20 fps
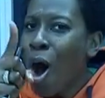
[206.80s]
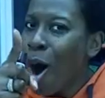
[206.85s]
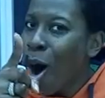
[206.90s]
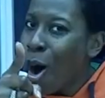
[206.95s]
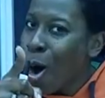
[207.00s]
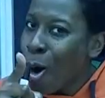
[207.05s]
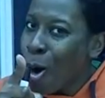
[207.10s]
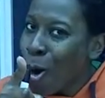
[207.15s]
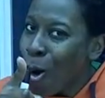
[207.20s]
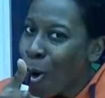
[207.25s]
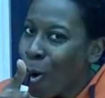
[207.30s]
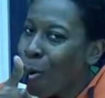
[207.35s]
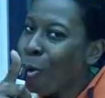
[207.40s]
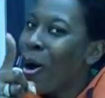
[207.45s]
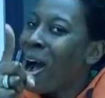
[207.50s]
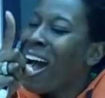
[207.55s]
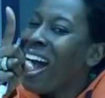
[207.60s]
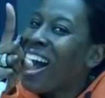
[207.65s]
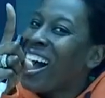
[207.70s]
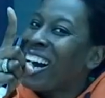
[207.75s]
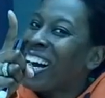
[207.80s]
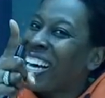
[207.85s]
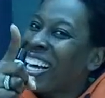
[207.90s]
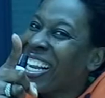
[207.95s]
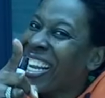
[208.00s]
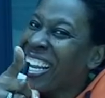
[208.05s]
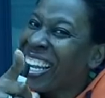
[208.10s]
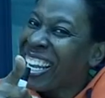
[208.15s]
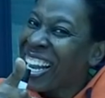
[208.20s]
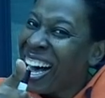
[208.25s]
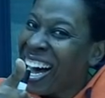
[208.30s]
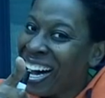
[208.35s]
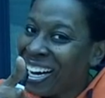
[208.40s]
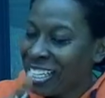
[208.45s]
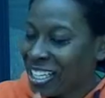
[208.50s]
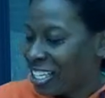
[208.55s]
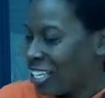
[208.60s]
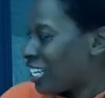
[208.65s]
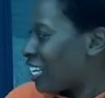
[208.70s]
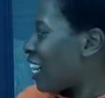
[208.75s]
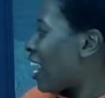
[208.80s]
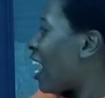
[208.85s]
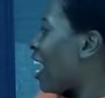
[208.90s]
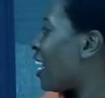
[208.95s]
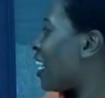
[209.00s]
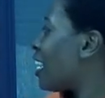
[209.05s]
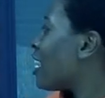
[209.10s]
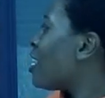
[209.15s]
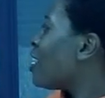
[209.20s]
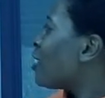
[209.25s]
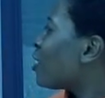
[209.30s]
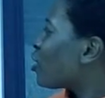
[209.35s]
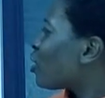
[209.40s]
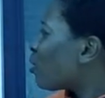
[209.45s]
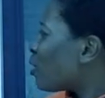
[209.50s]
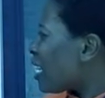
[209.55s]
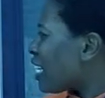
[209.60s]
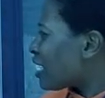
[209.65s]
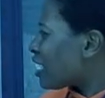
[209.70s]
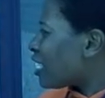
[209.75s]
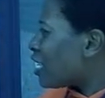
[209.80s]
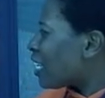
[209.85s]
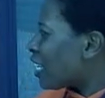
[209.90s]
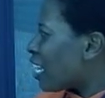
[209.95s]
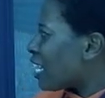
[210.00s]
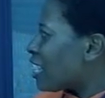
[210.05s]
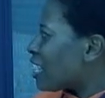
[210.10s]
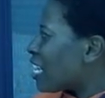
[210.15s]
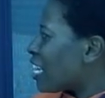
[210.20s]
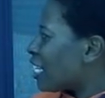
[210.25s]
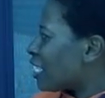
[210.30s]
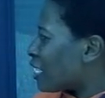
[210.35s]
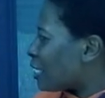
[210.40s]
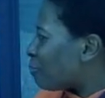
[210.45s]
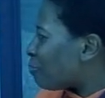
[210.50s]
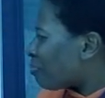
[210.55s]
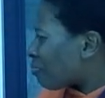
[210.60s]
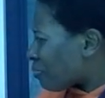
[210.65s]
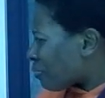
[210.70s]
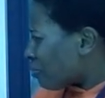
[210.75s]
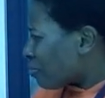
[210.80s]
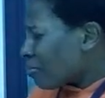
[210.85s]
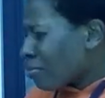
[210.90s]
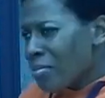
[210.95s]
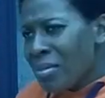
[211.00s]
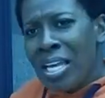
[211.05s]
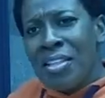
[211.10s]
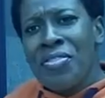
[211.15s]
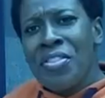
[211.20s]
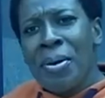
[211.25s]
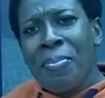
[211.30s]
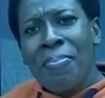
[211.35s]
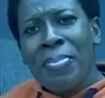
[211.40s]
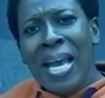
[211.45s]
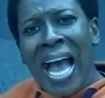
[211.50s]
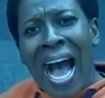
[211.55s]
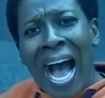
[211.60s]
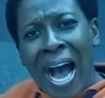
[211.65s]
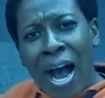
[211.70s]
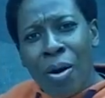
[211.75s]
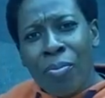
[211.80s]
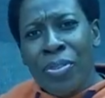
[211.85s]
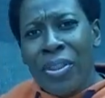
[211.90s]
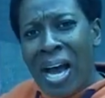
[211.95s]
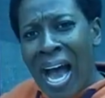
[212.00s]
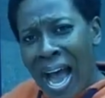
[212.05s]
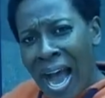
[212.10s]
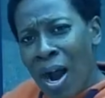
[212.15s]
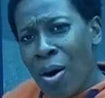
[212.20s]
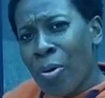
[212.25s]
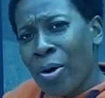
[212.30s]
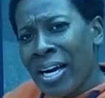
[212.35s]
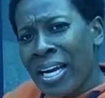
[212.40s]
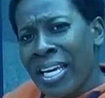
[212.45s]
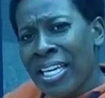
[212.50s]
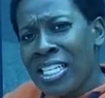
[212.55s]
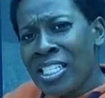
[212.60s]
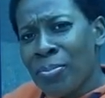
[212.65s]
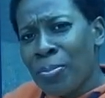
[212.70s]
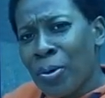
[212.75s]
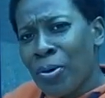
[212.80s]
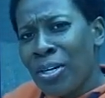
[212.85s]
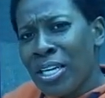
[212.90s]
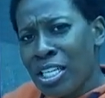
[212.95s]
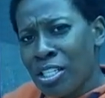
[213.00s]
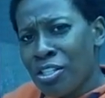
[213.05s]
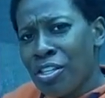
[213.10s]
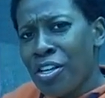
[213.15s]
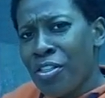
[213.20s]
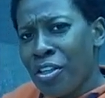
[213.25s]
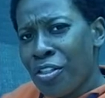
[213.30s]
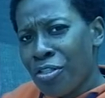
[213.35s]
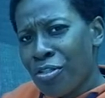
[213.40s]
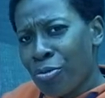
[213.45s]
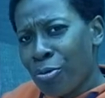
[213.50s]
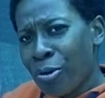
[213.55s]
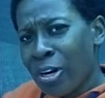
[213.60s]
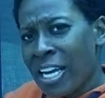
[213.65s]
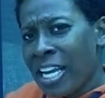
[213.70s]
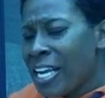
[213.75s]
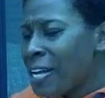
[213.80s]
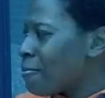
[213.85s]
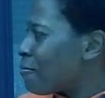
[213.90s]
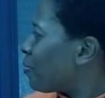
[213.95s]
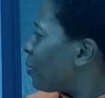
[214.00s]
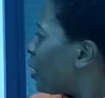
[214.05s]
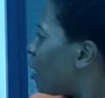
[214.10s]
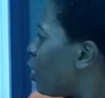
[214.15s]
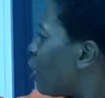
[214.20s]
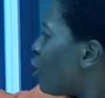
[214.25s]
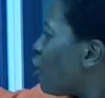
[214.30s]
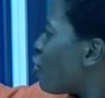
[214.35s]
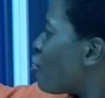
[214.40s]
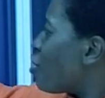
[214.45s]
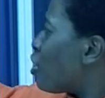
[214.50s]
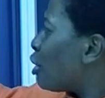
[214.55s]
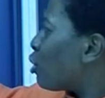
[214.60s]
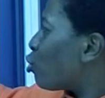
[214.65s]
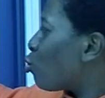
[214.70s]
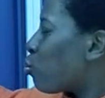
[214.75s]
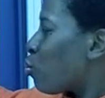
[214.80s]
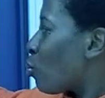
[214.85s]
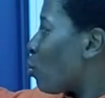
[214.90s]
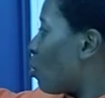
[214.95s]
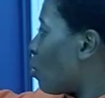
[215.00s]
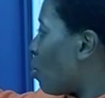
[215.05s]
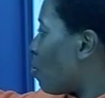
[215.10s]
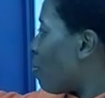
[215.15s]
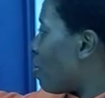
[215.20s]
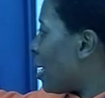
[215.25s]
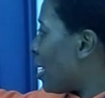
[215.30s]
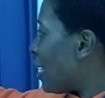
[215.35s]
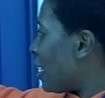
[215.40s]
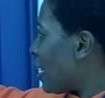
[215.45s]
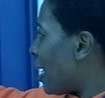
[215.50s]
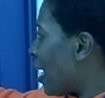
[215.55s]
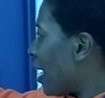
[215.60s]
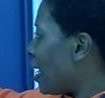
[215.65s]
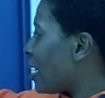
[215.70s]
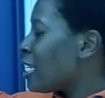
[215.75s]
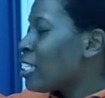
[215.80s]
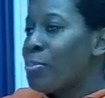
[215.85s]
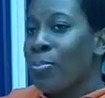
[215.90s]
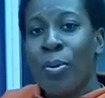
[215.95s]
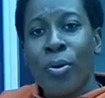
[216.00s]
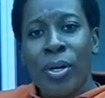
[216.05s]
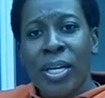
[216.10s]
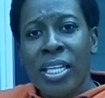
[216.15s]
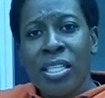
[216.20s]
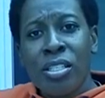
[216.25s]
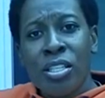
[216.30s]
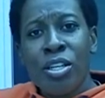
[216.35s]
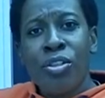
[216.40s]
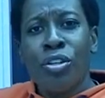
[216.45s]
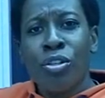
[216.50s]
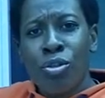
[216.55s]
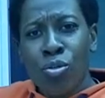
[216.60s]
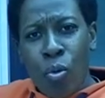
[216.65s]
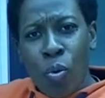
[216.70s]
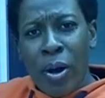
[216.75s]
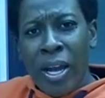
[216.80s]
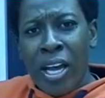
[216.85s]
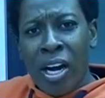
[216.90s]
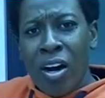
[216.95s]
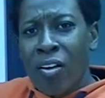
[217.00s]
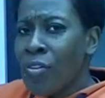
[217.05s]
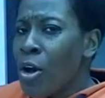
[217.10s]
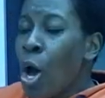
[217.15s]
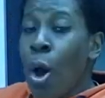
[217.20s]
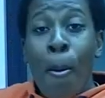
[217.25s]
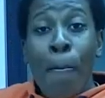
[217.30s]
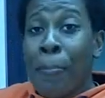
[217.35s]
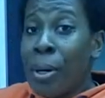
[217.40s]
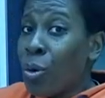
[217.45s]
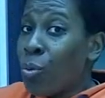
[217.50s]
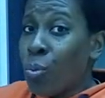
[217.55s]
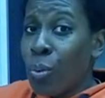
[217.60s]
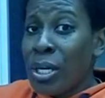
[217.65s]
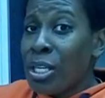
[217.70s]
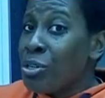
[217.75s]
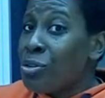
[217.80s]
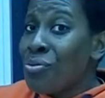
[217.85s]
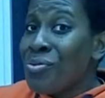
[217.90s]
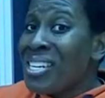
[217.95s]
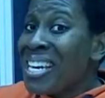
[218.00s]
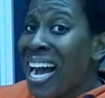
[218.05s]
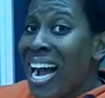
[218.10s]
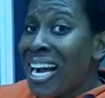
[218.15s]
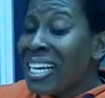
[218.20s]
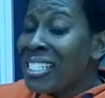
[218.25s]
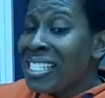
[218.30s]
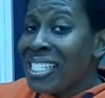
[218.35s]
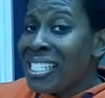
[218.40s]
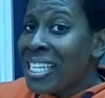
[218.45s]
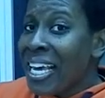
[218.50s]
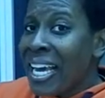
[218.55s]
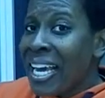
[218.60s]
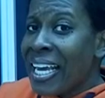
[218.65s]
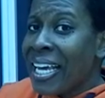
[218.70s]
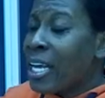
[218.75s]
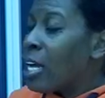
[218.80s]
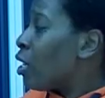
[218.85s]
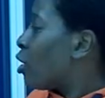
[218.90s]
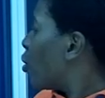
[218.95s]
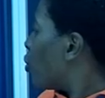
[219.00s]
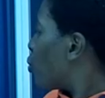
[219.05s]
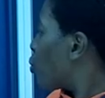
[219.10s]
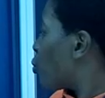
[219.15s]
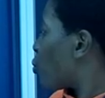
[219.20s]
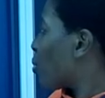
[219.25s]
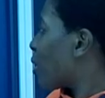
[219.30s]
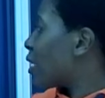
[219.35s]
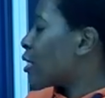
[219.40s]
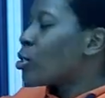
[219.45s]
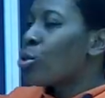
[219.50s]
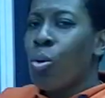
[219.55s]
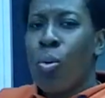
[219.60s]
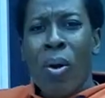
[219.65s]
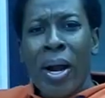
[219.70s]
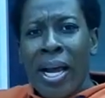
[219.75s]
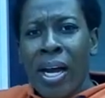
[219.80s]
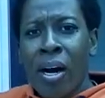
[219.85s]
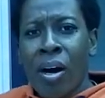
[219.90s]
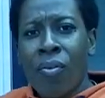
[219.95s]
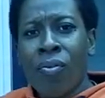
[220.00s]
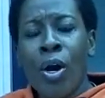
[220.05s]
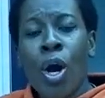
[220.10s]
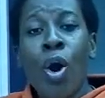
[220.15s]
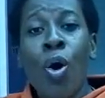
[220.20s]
Oh, clock. You got it. So let's look at this. The hour hand is pointing to the 3. The minute hand is pointing to the 12. But we do not say 3:12.